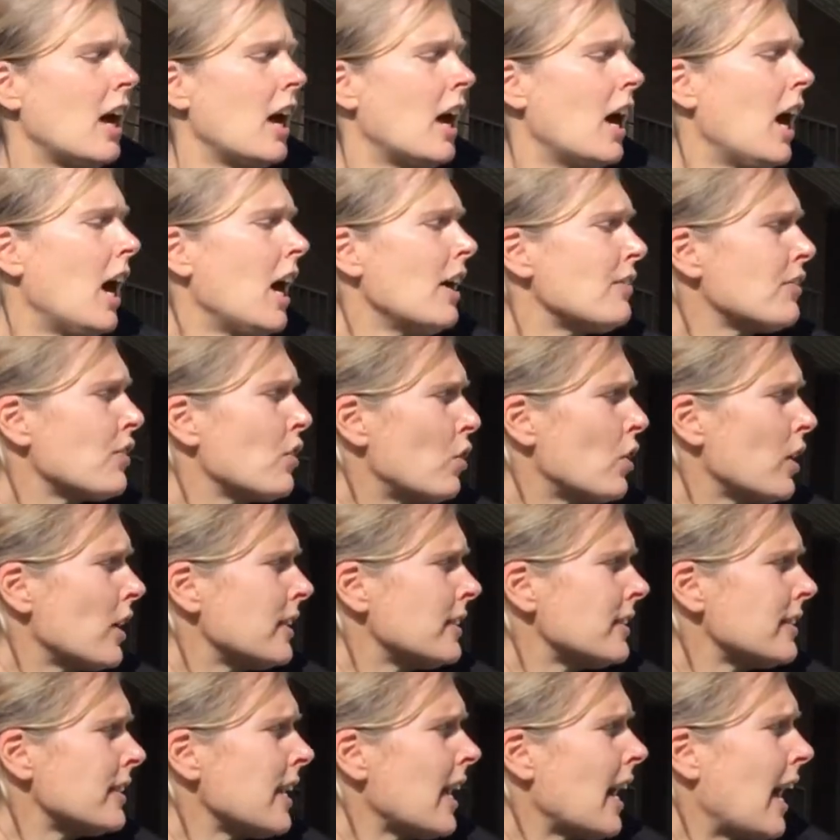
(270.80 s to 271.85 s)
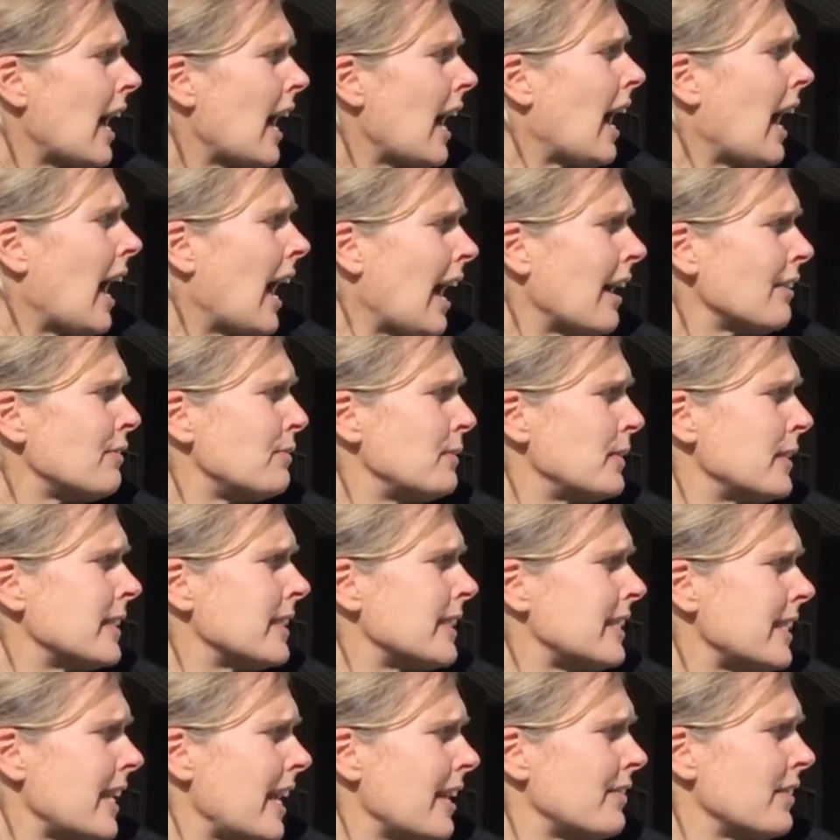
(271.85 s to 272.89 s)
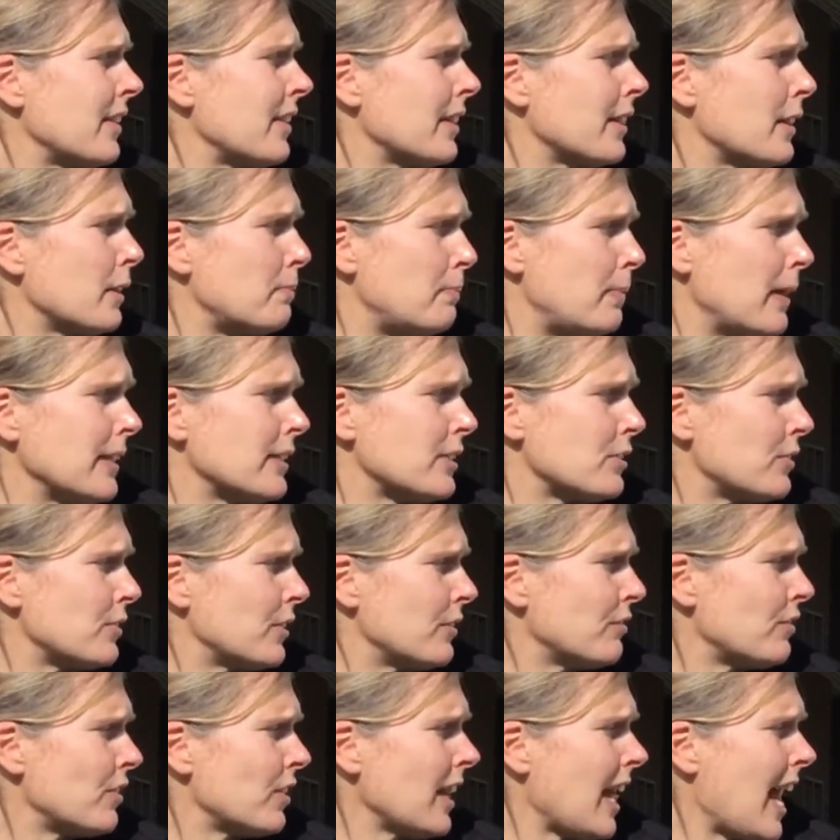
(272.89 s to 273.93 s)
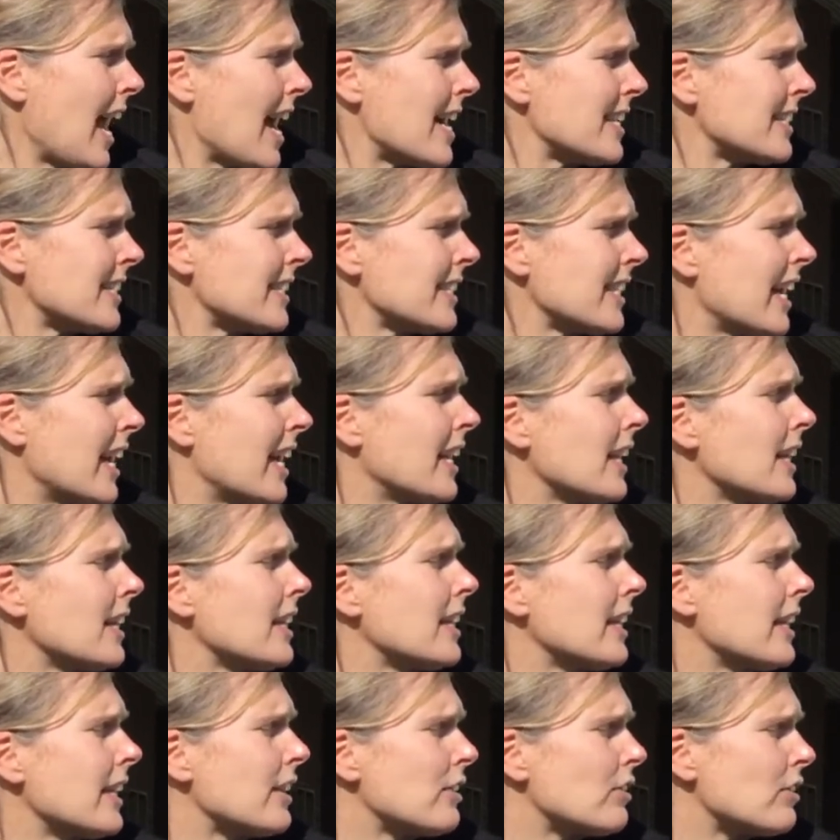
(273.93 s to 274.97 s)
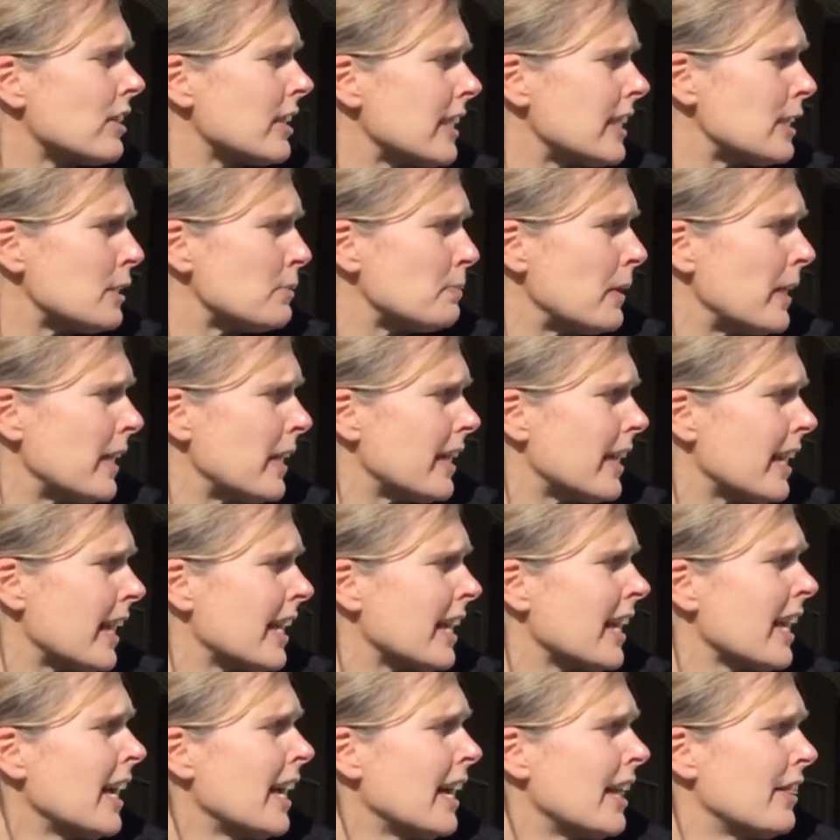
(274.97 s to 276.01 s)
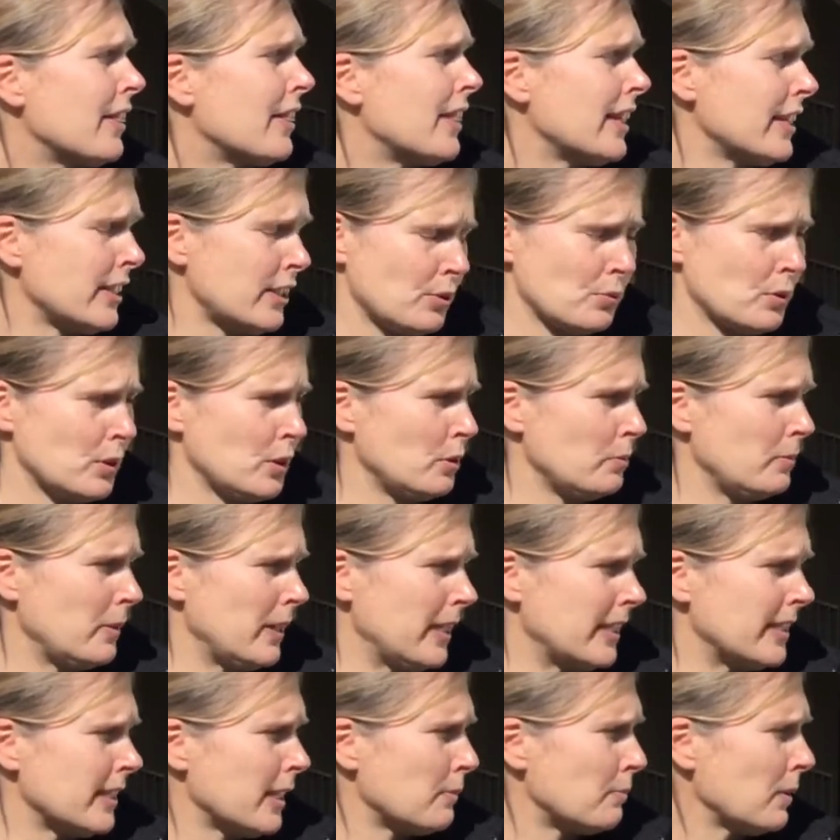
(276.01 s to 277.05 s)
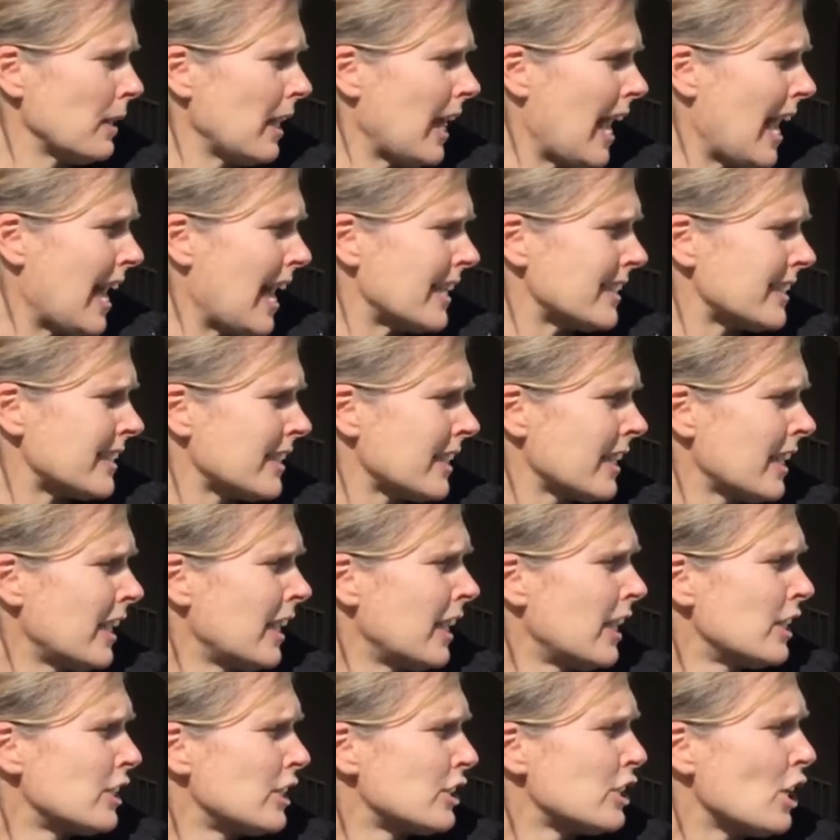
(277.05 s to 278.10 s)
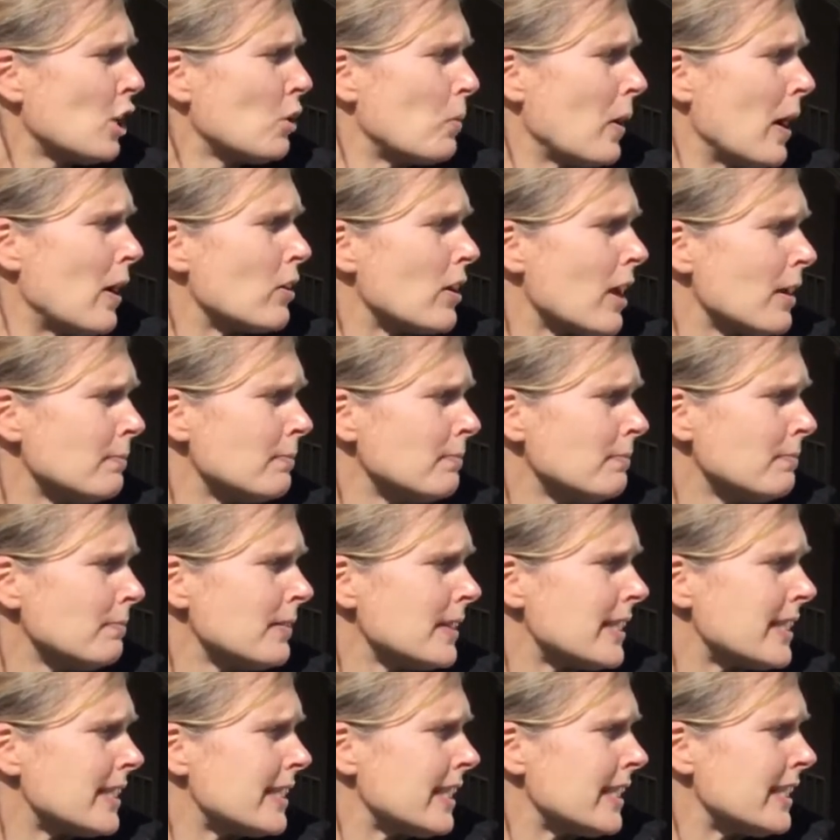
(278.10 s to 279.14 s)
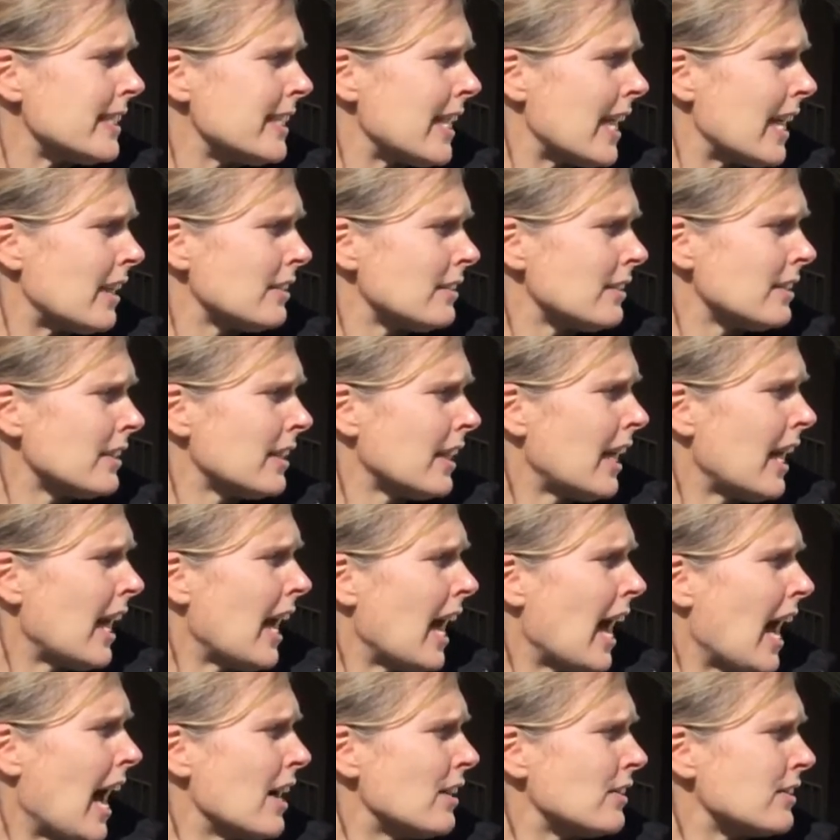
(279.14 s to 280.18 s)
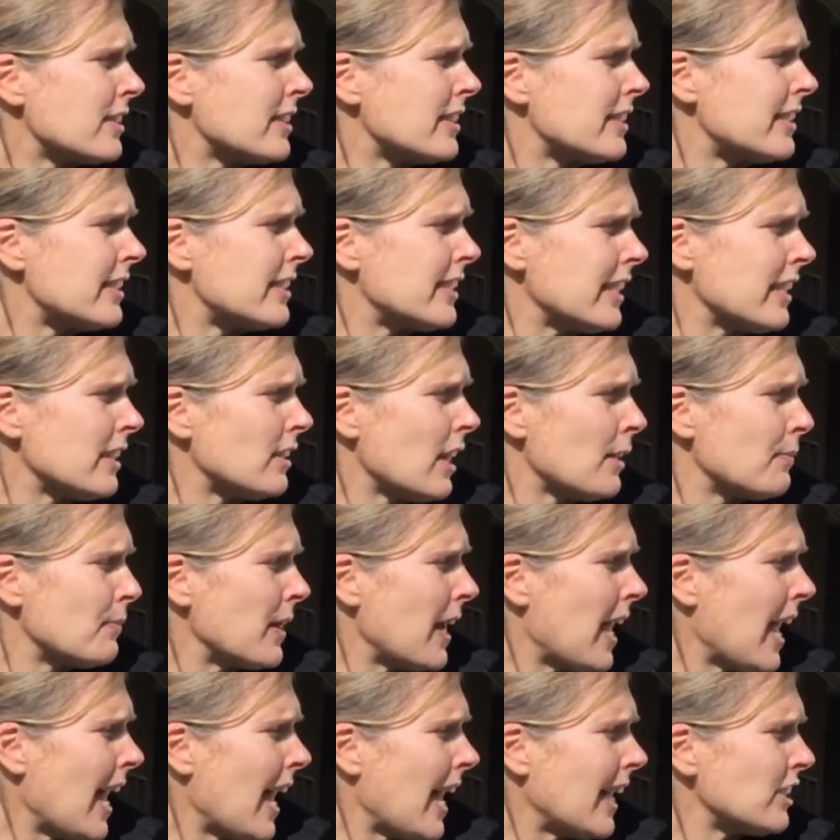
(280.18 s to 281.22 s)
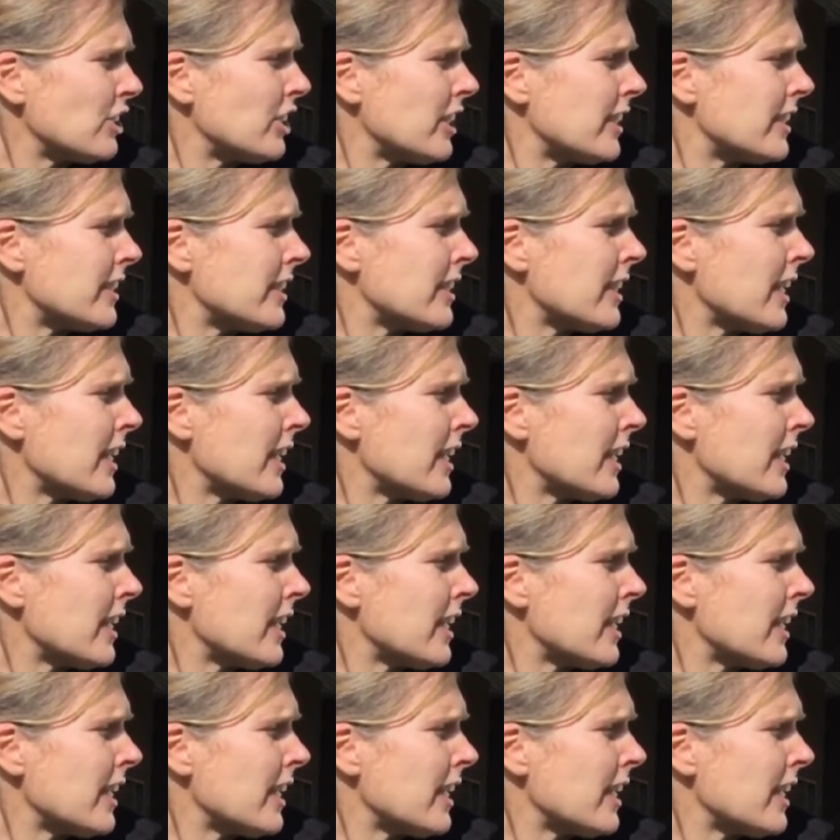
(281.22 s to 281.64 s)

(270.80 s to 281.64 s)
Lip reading: Of course, I've been saving the best room for last, and literally speaking, this room is a blast. So welcome, sit down. I'll seal up the hatches.